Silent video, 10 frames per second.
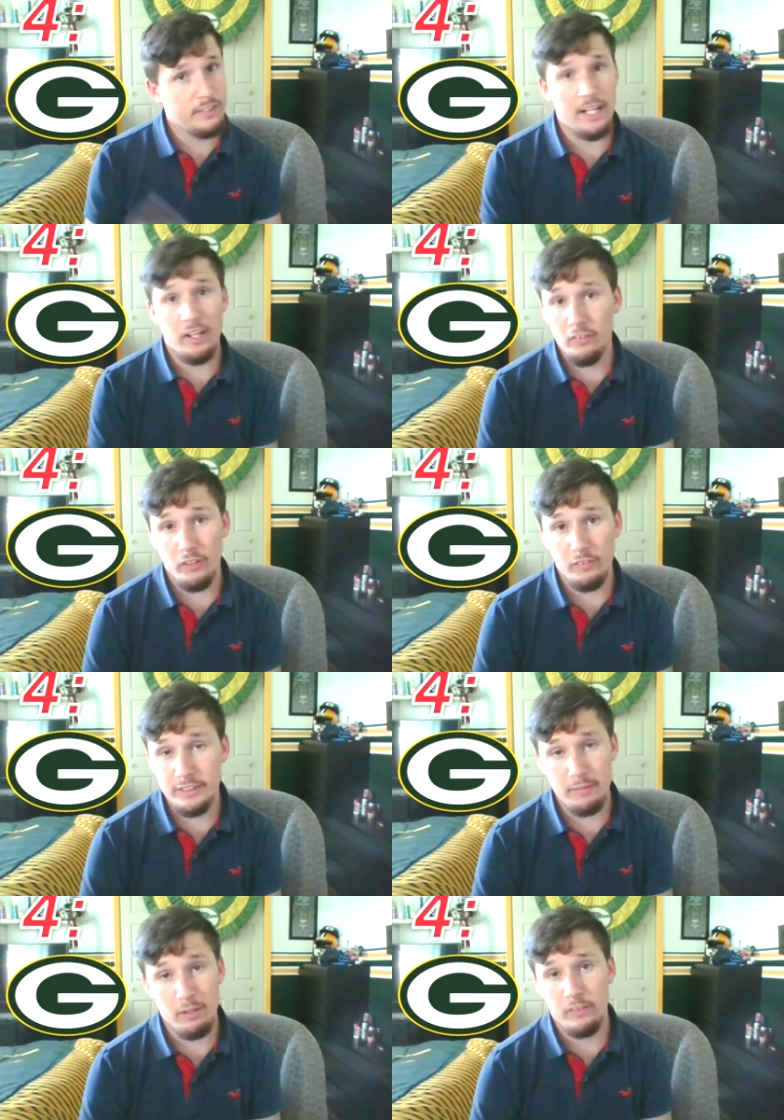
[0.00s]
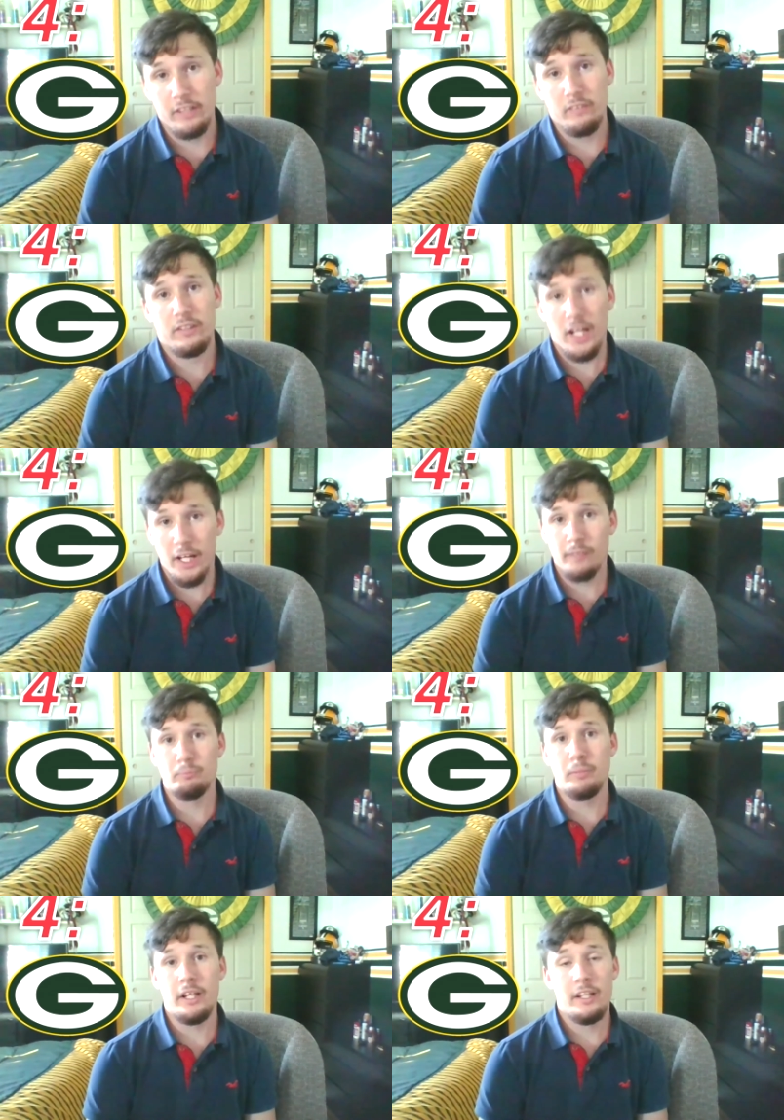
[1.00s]
don't know what to say about Randall
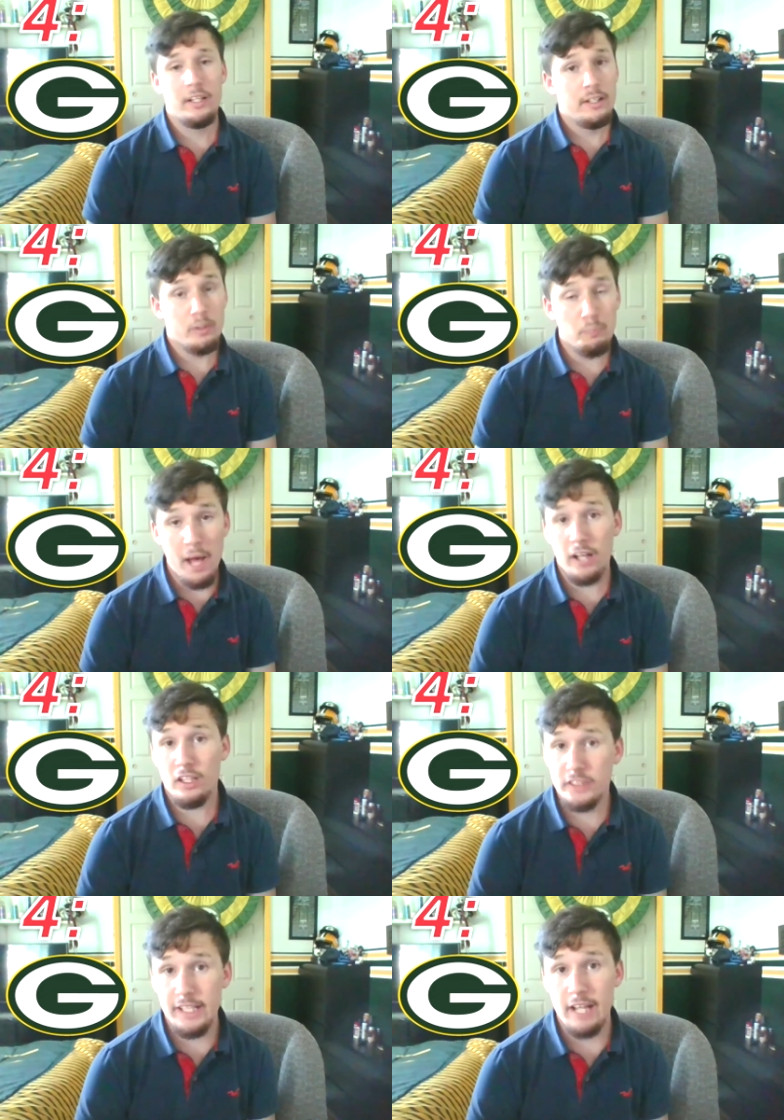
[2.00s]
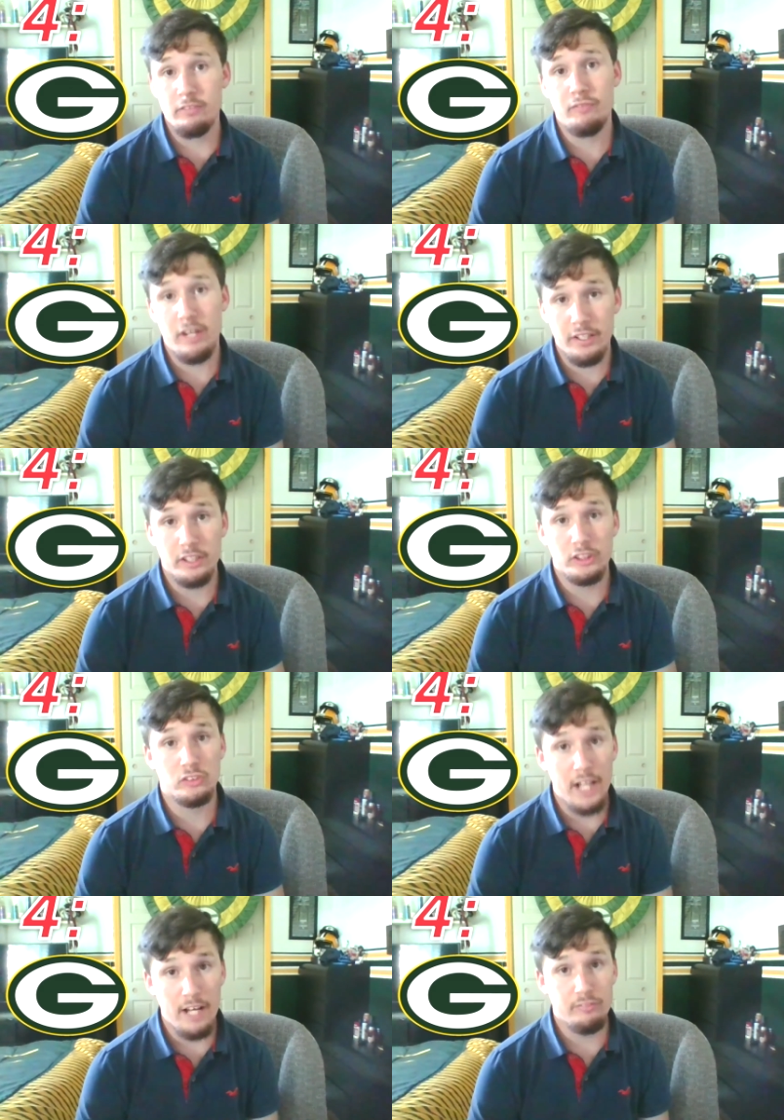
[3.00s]
Cobb, but the Packers did have a very good
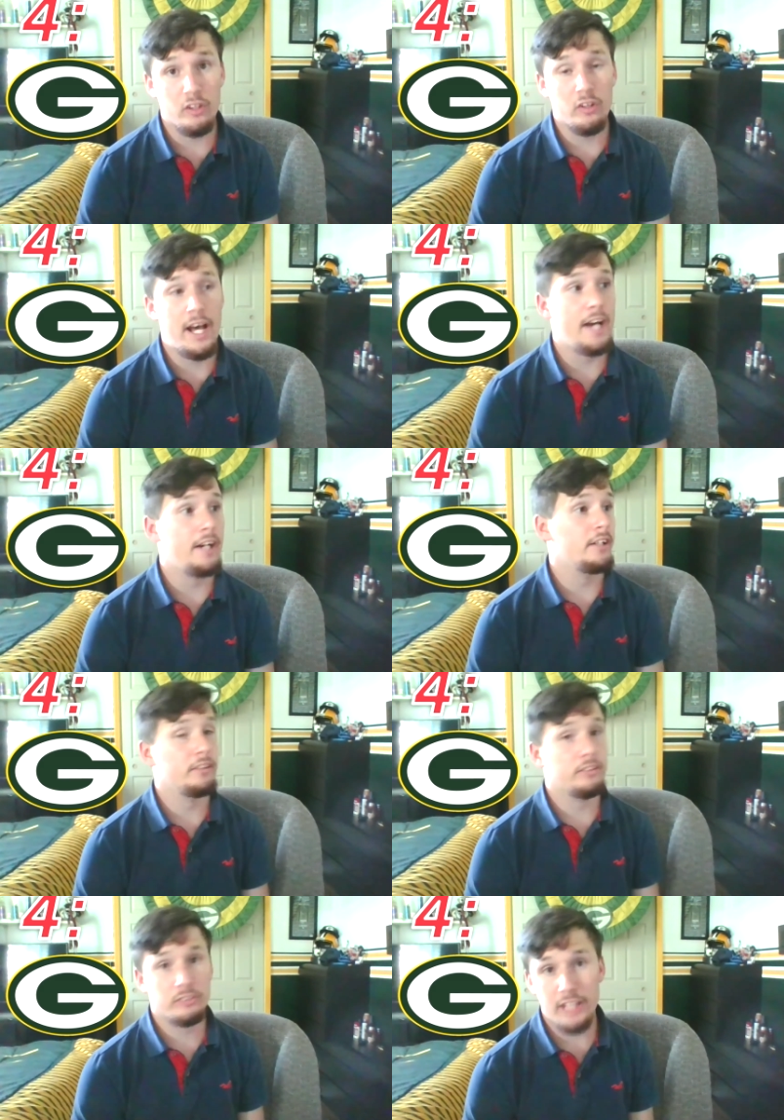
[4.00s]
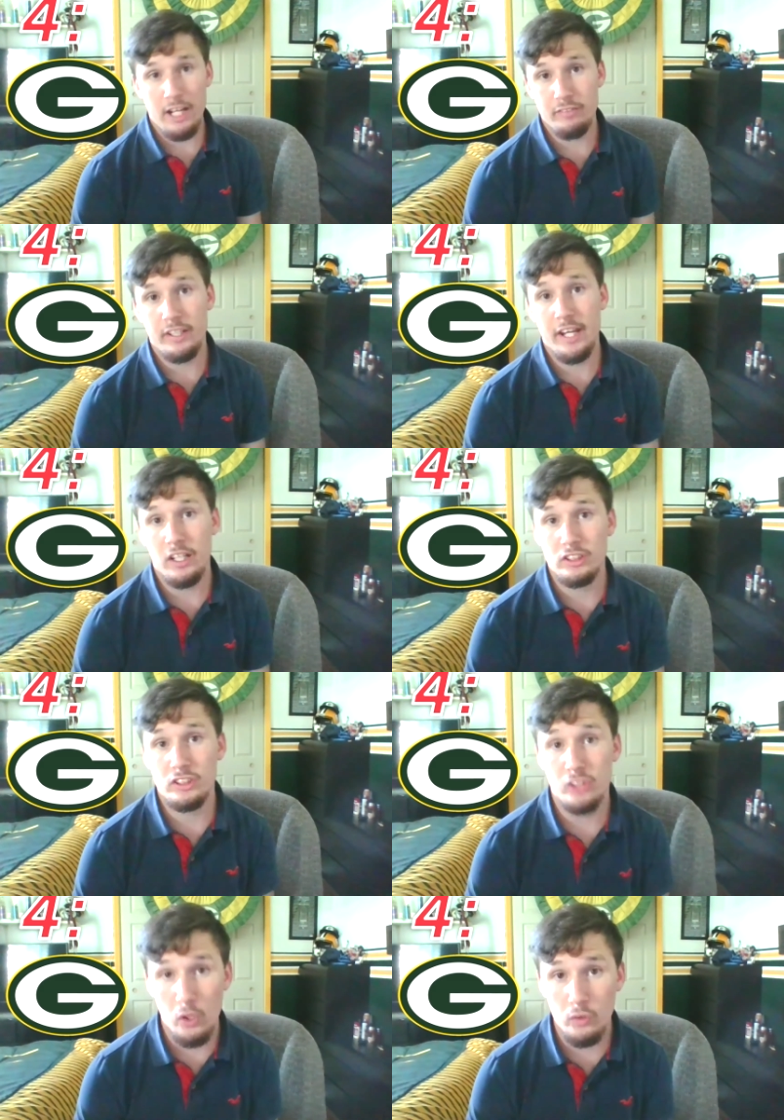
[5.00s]
draft, though. Drafting Eric
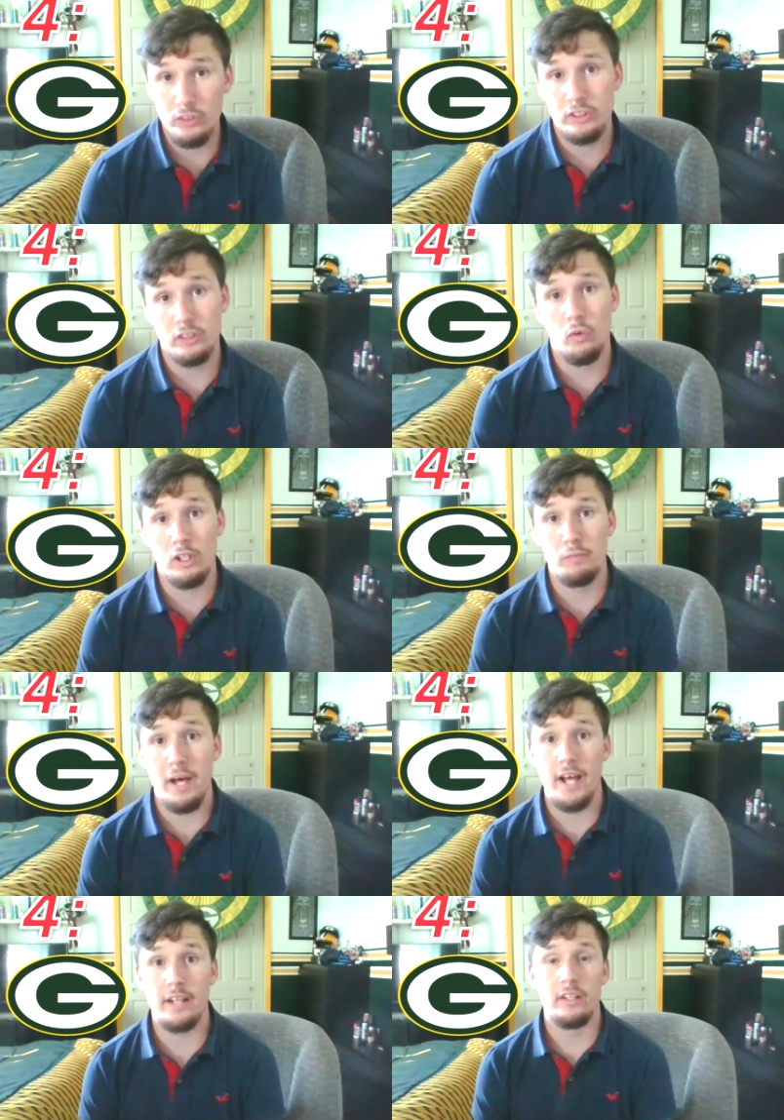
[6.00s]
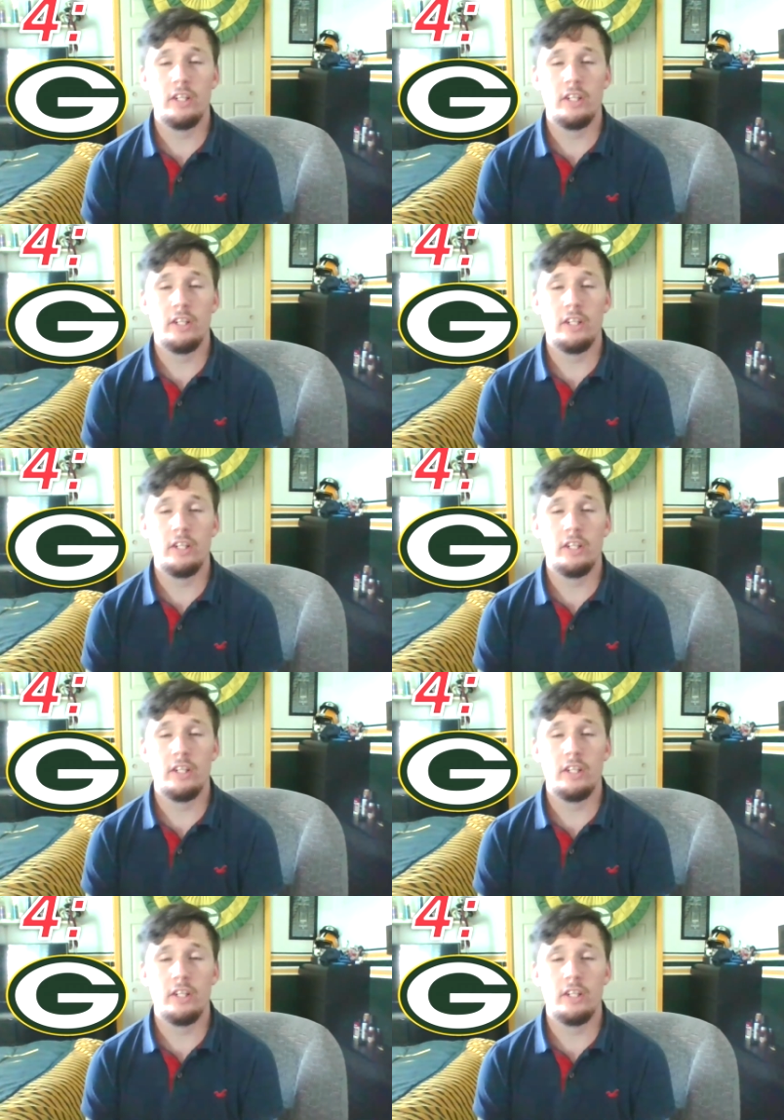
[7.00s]
Stokes, a cornerback.